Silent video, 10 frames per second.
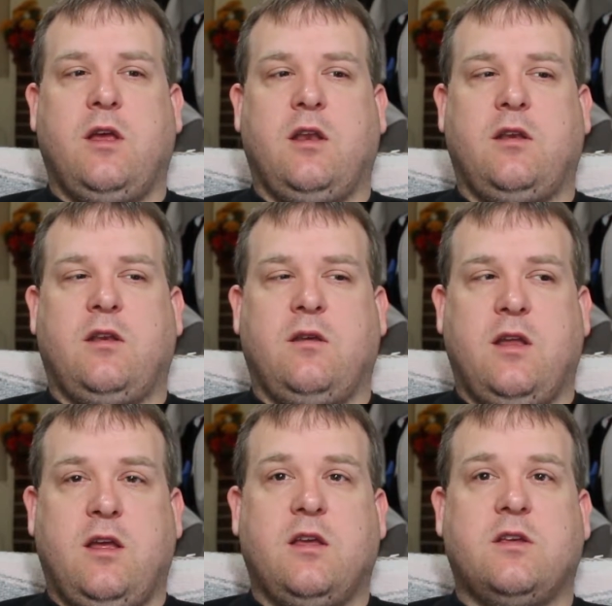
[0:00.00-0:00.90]
it
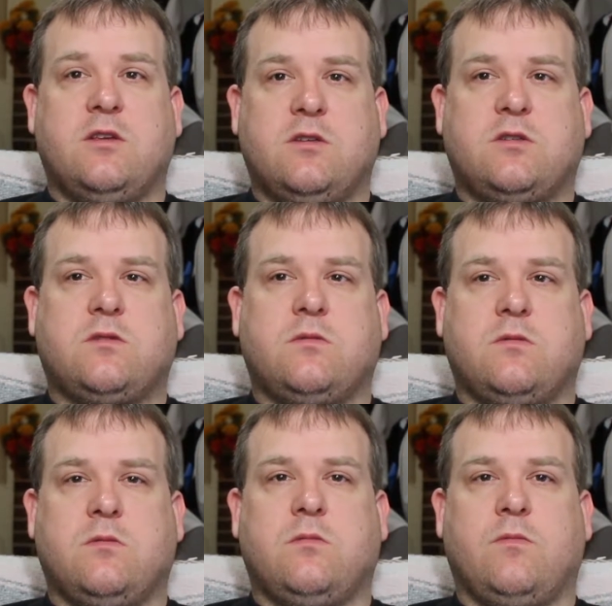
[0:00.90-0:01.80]
is
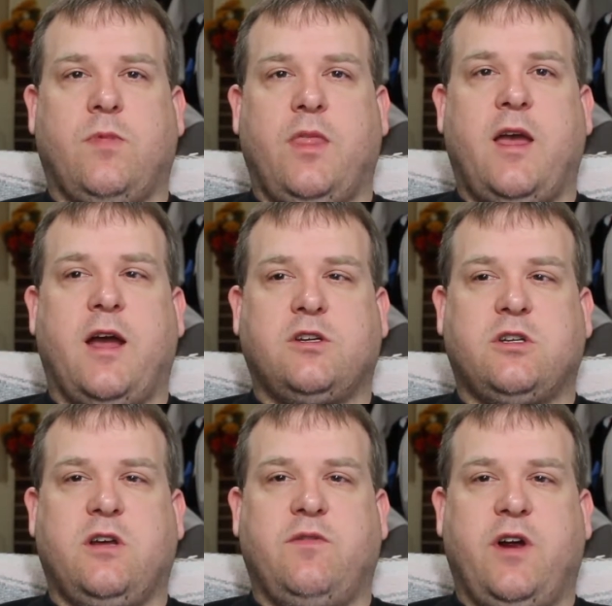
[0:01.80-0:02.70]

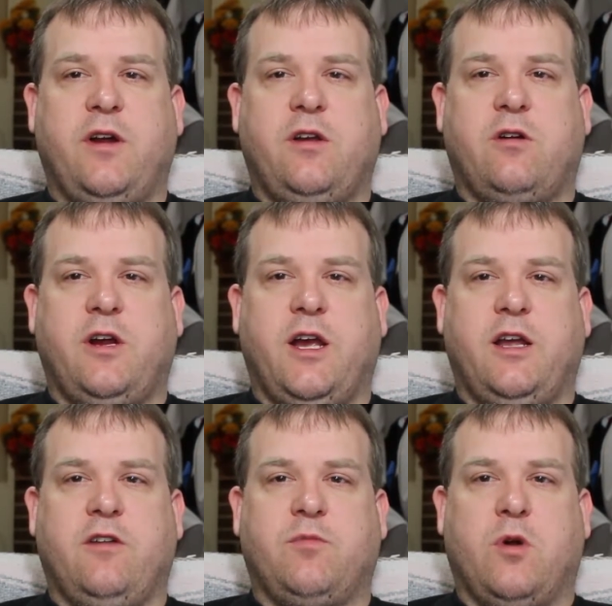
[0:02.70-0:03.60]
actually a very
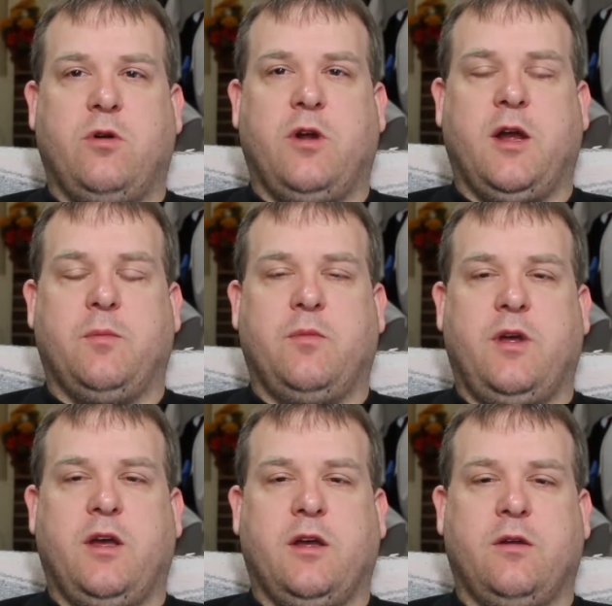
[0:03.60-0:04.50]
creative program
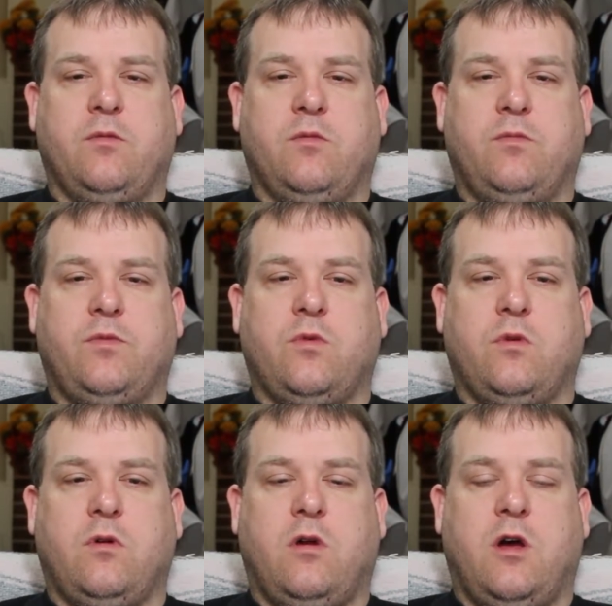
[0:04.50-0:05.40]
and
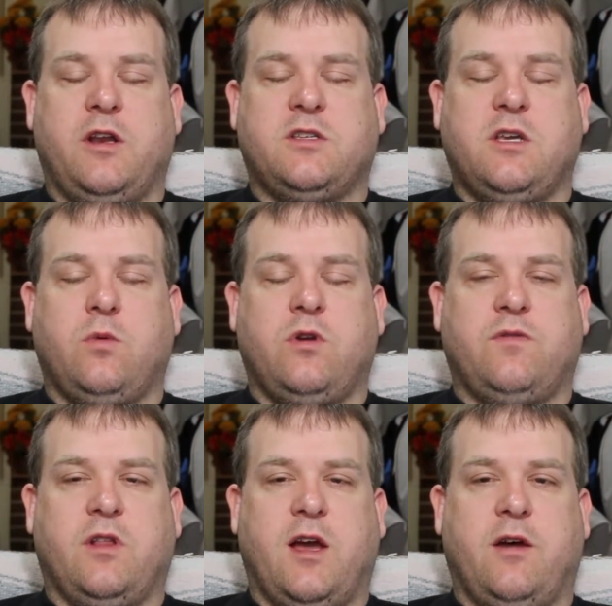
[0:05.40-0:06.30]
honestly would
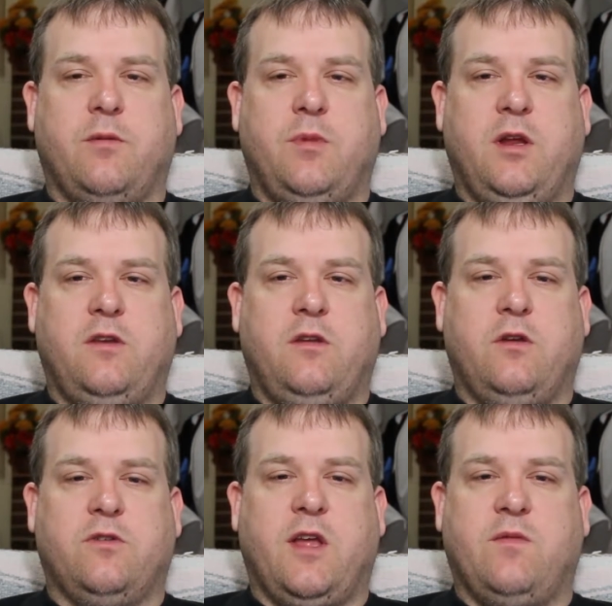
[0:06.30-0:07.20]
have allowed me to
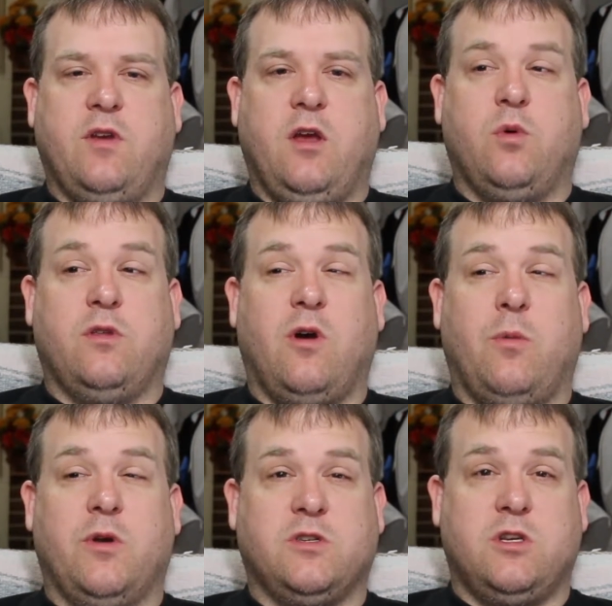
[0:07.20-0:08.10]
use that video with
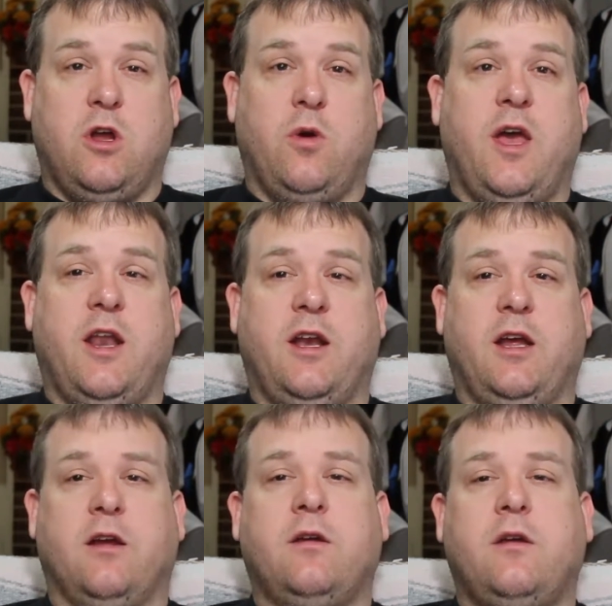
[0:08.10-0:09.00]
almost no
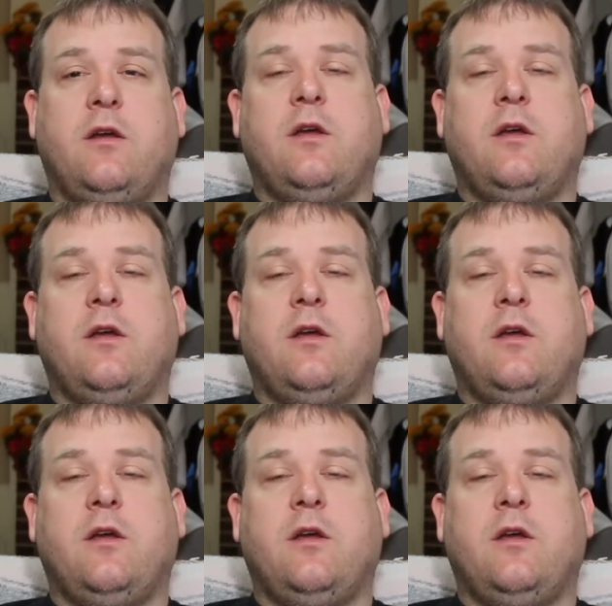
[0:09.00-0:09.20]
editing.